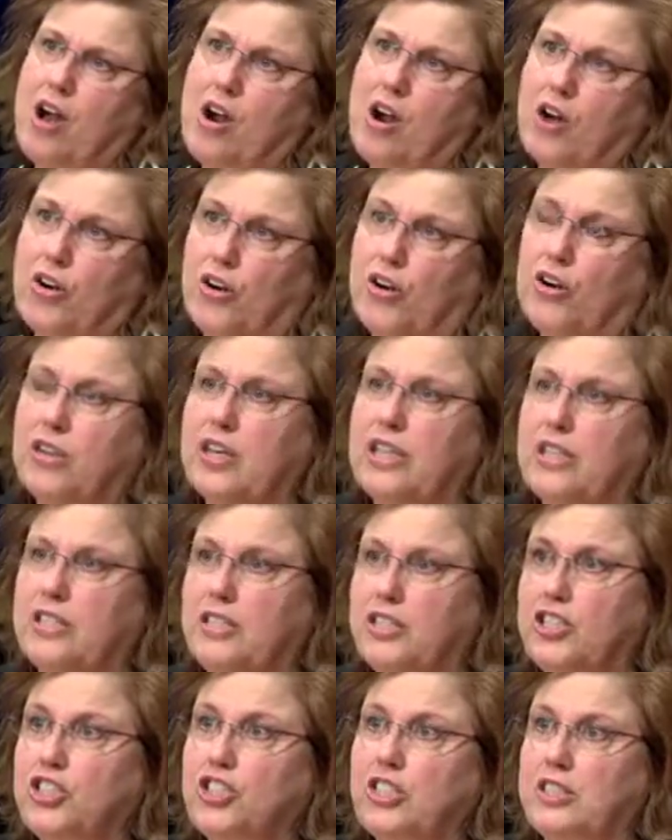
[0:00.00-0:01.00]
her
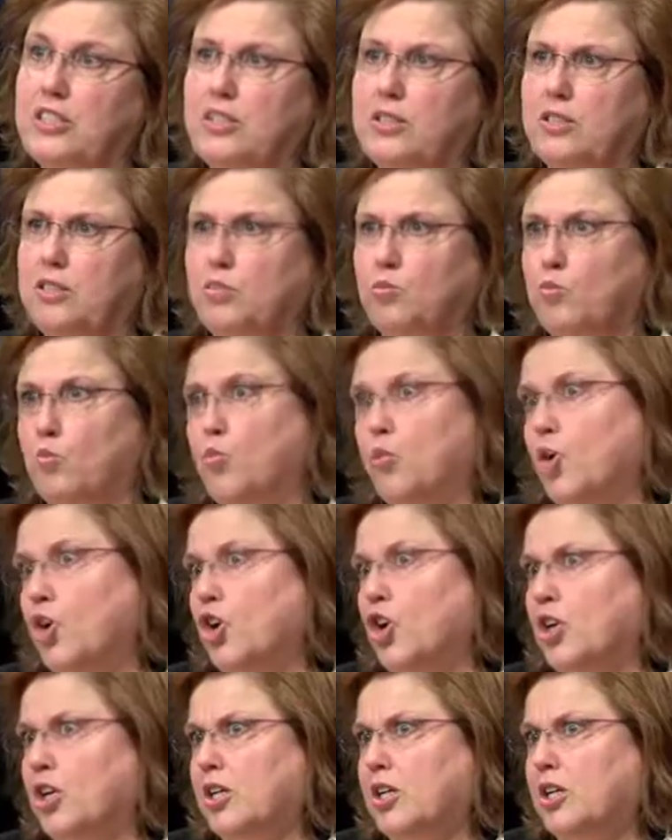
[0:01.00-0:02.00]
conditions
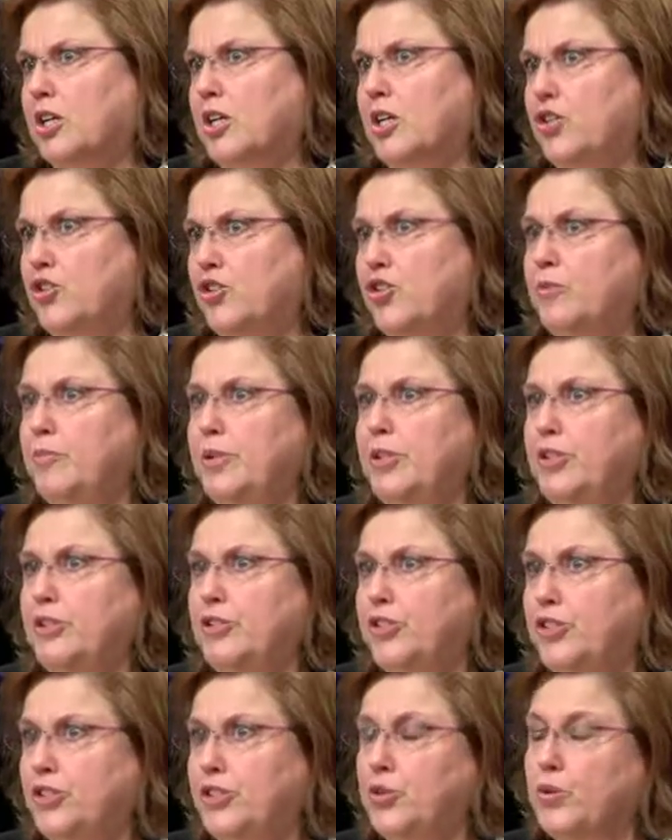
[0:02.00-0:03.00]
were contributed
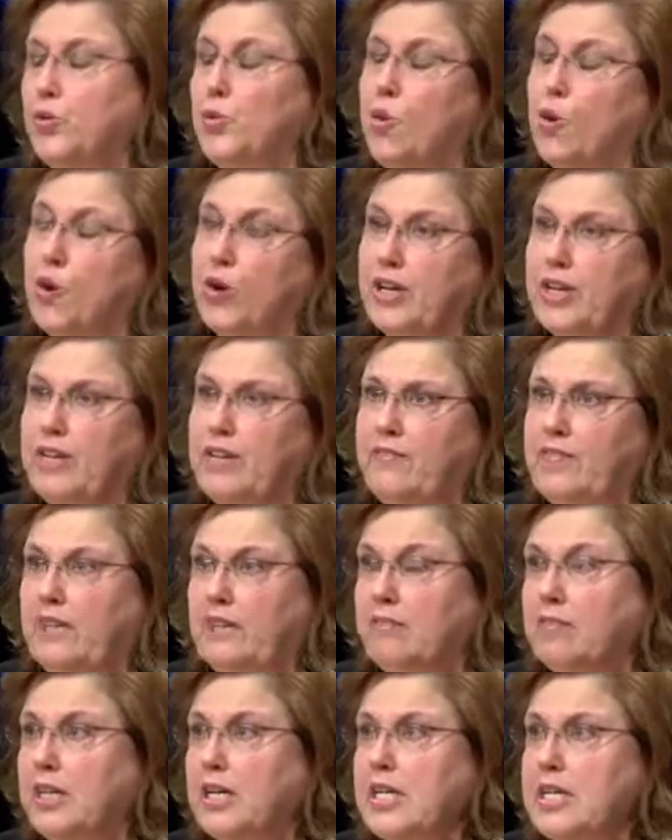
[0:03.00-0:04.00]
to, or
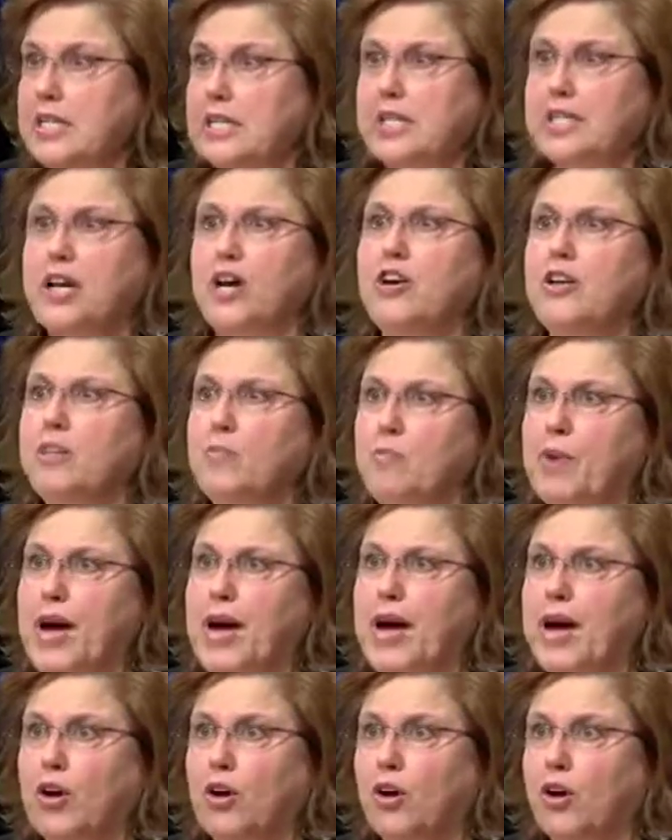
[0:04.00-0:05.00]
even started
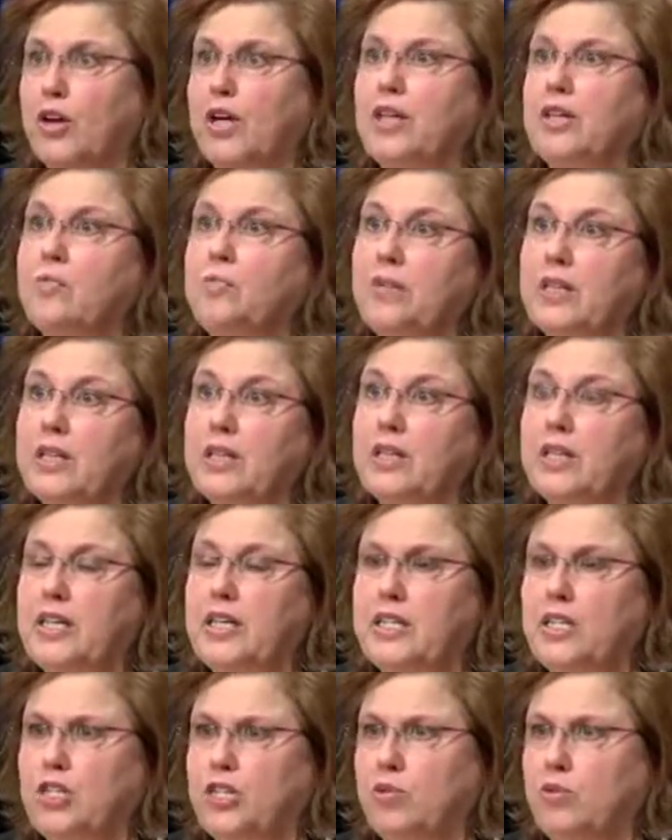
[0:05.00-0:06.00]
by, her inability
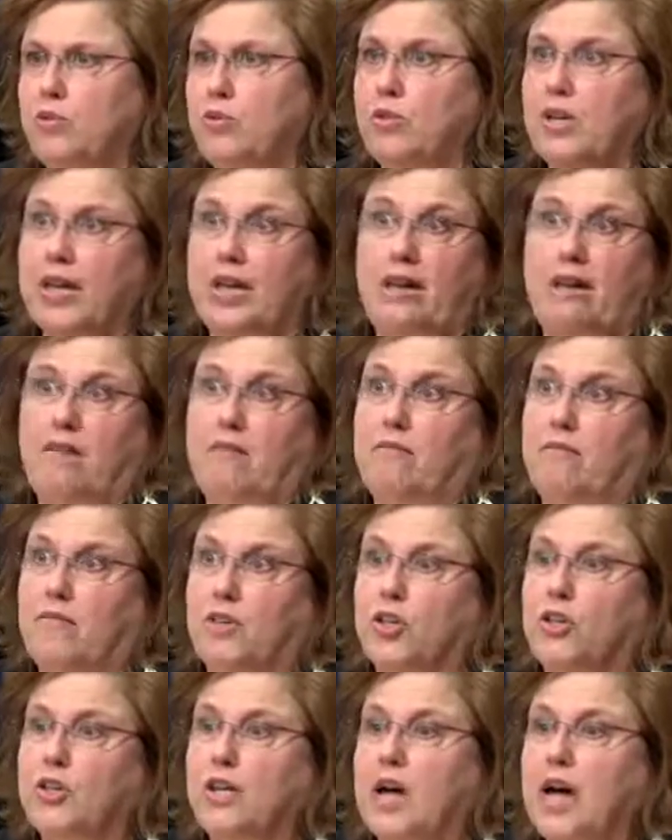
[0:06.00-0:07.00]
to get
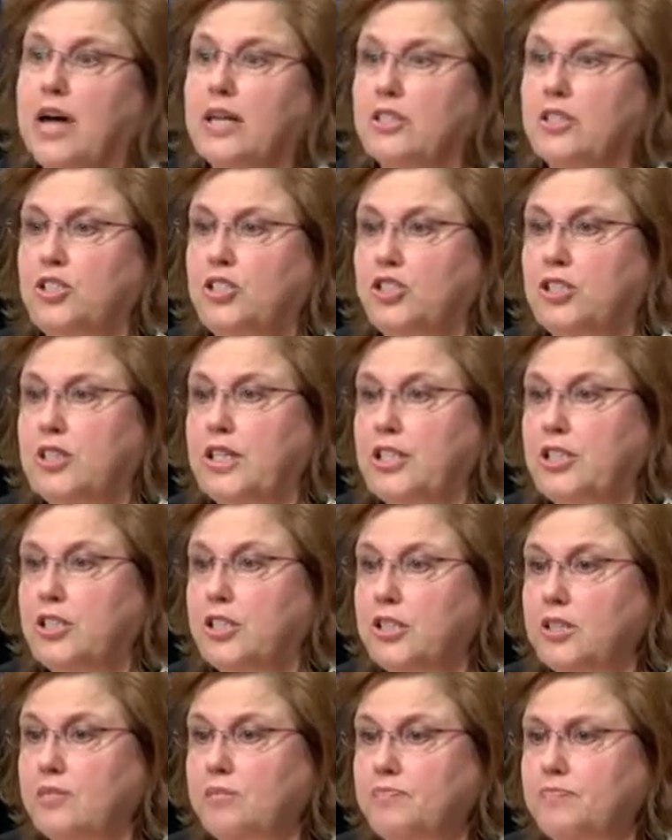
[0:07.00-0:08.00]
good
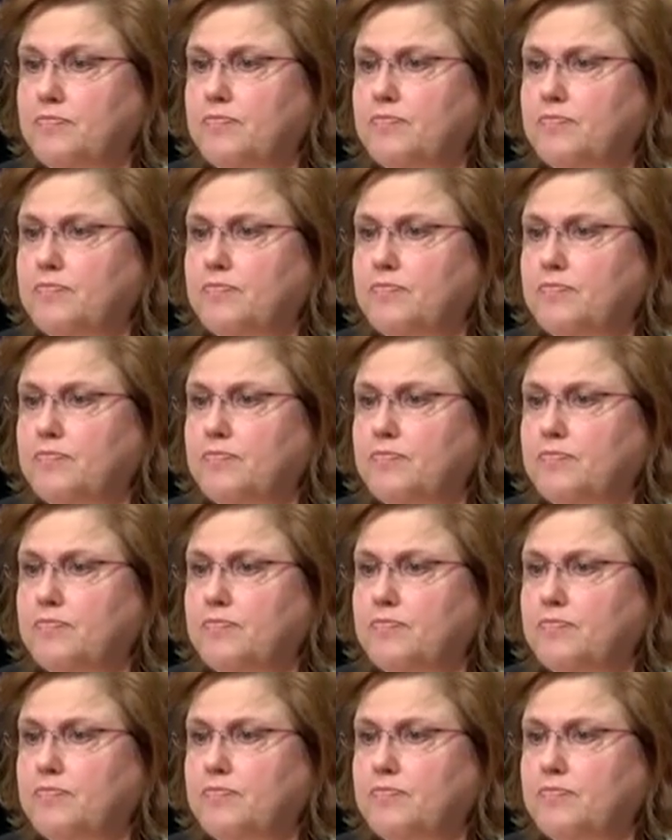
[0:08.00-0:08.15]
oxygenation.